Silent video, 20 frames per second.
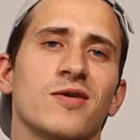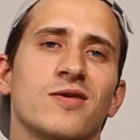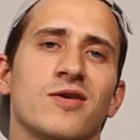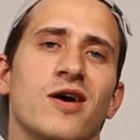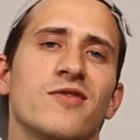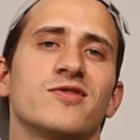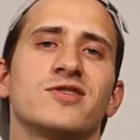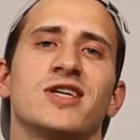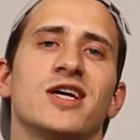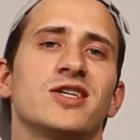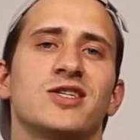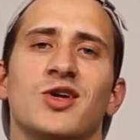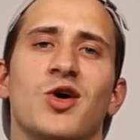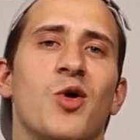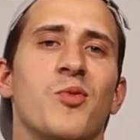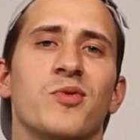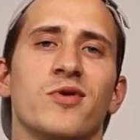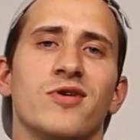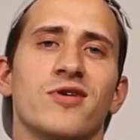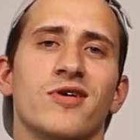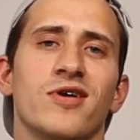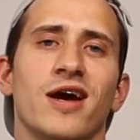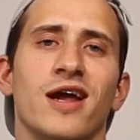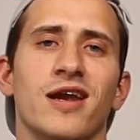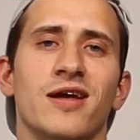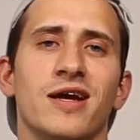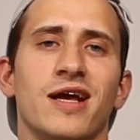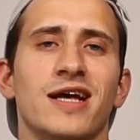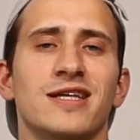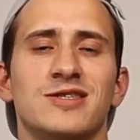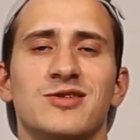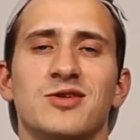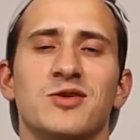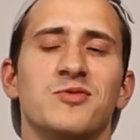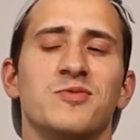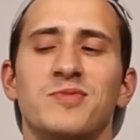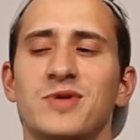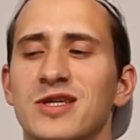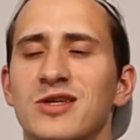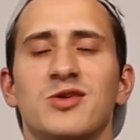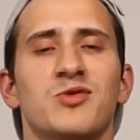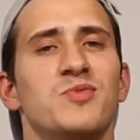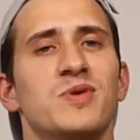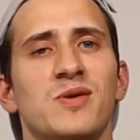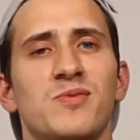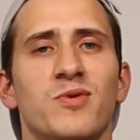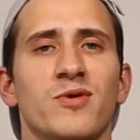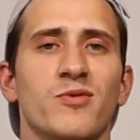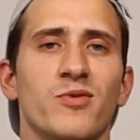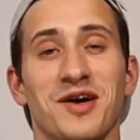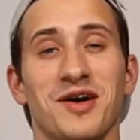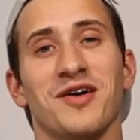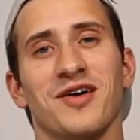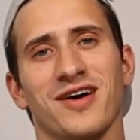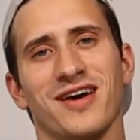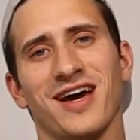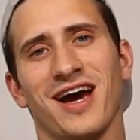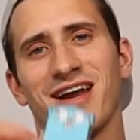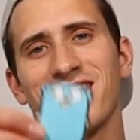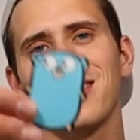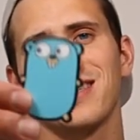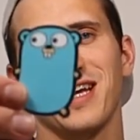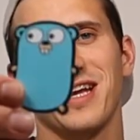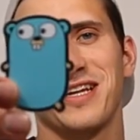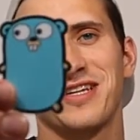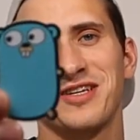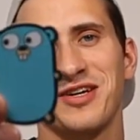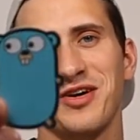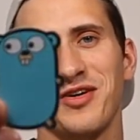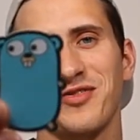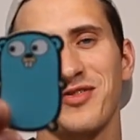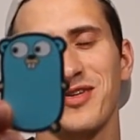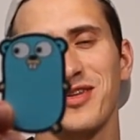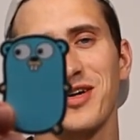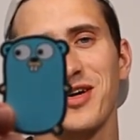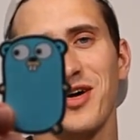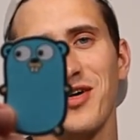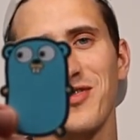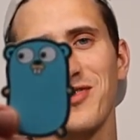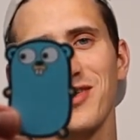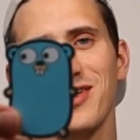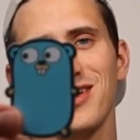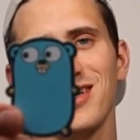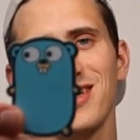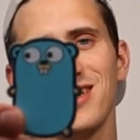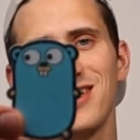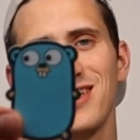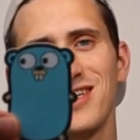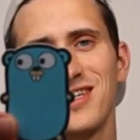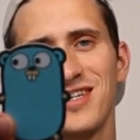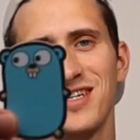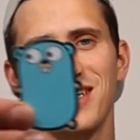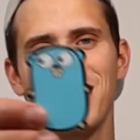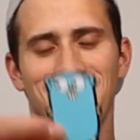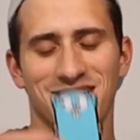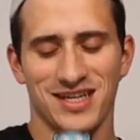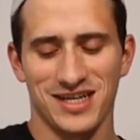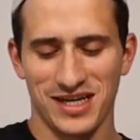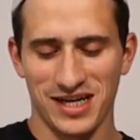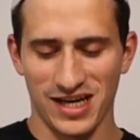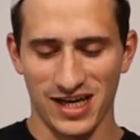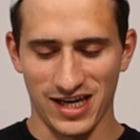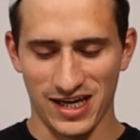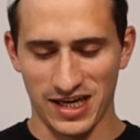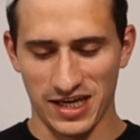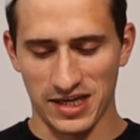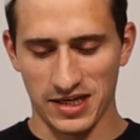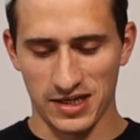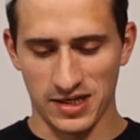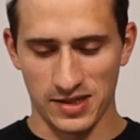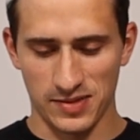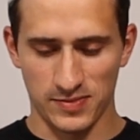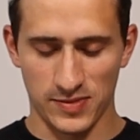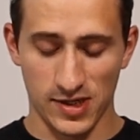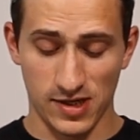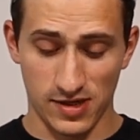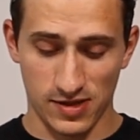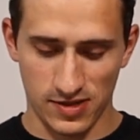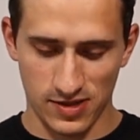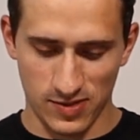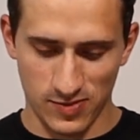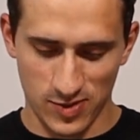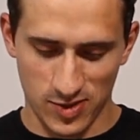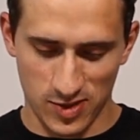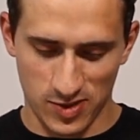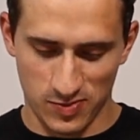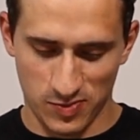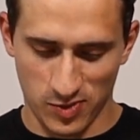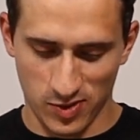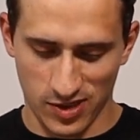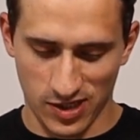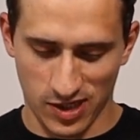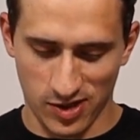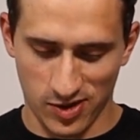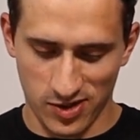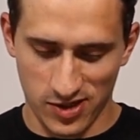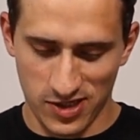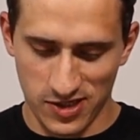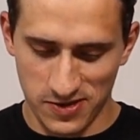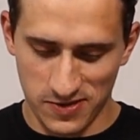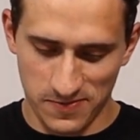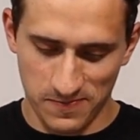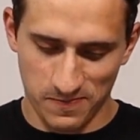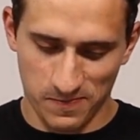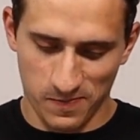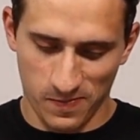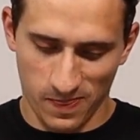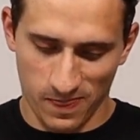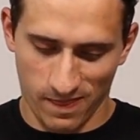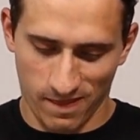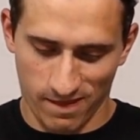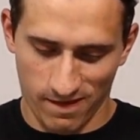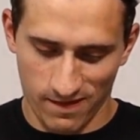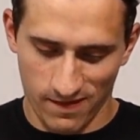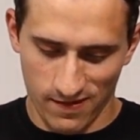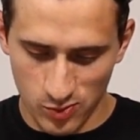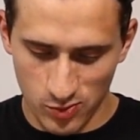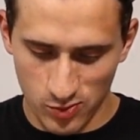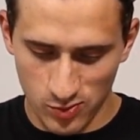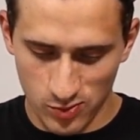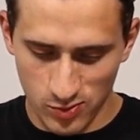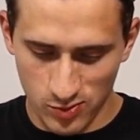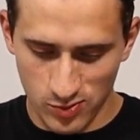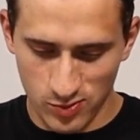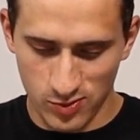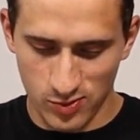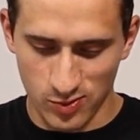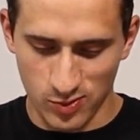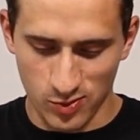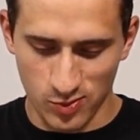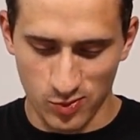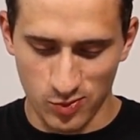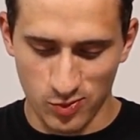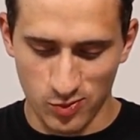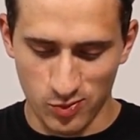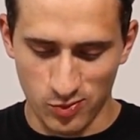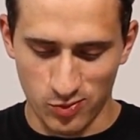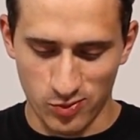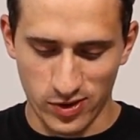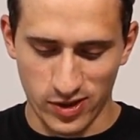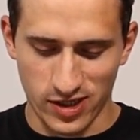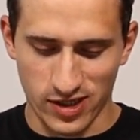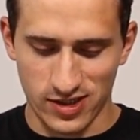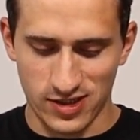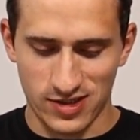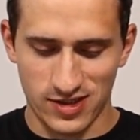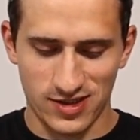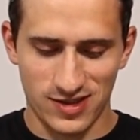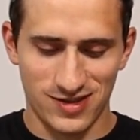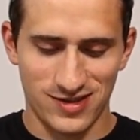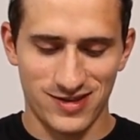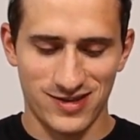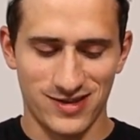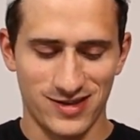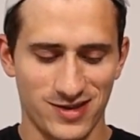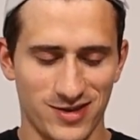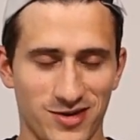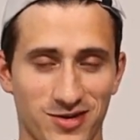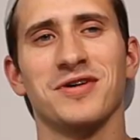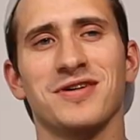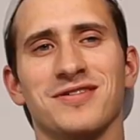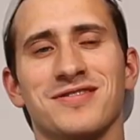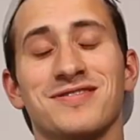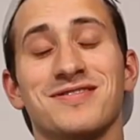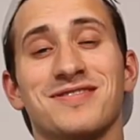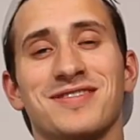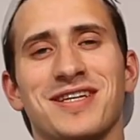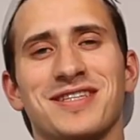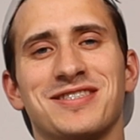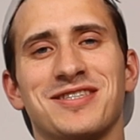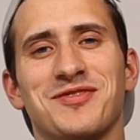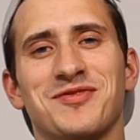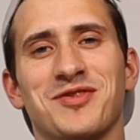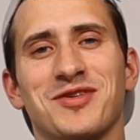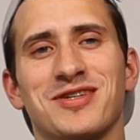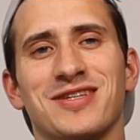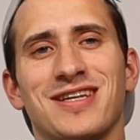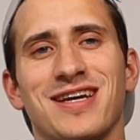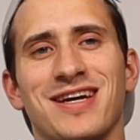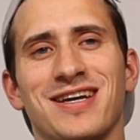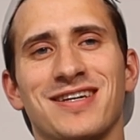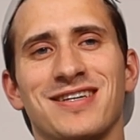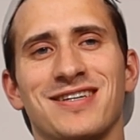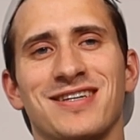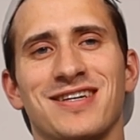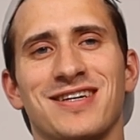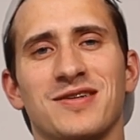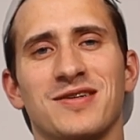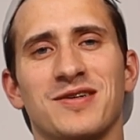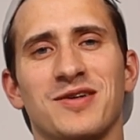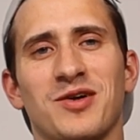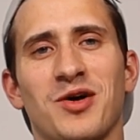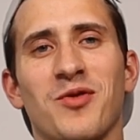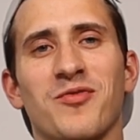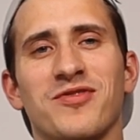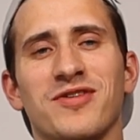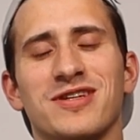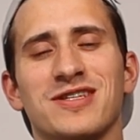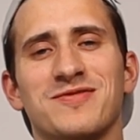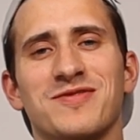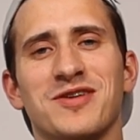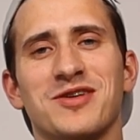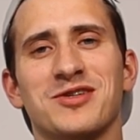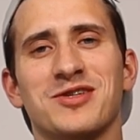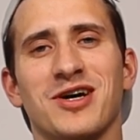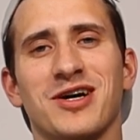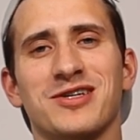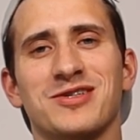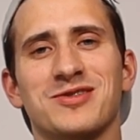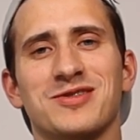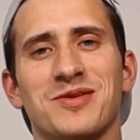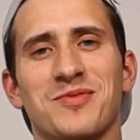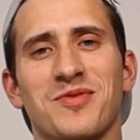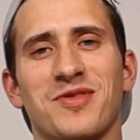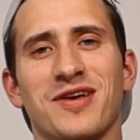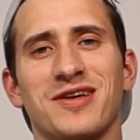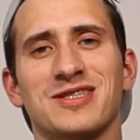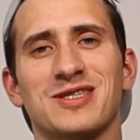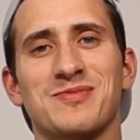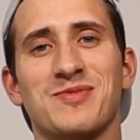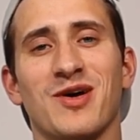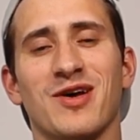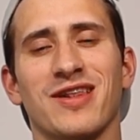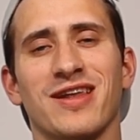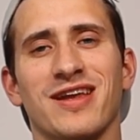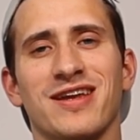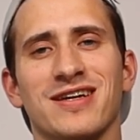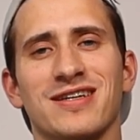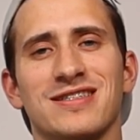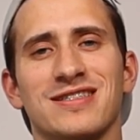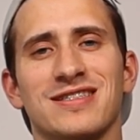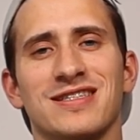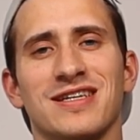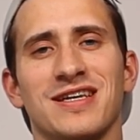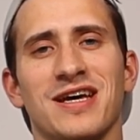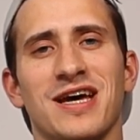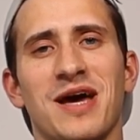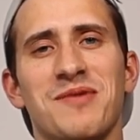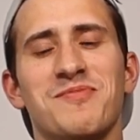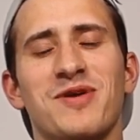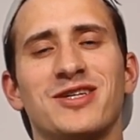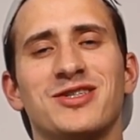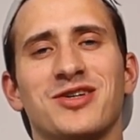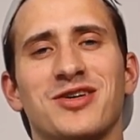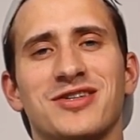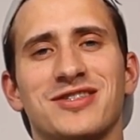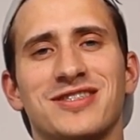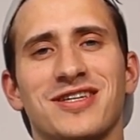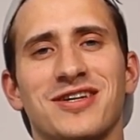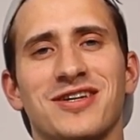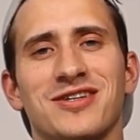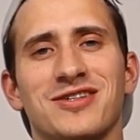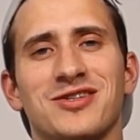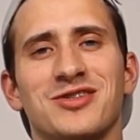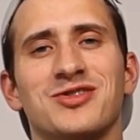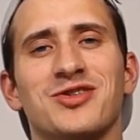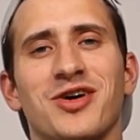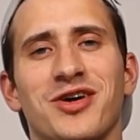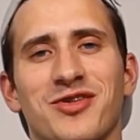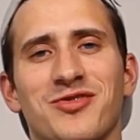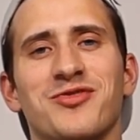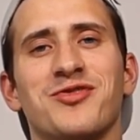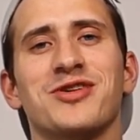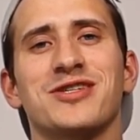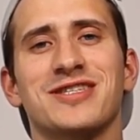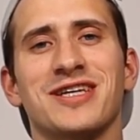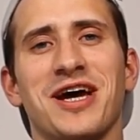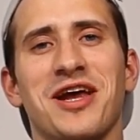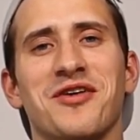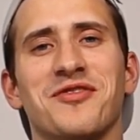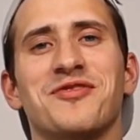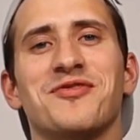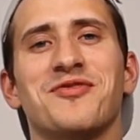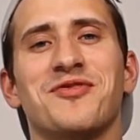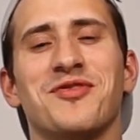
conversation opener, and it gets you to meet new people. Okay, I decided to go for the Gopher. And yeah, let me just put that on here. Oh, yes. That's it for today. Hopefully this video taught you some things about Linux and made you consider to join the free side of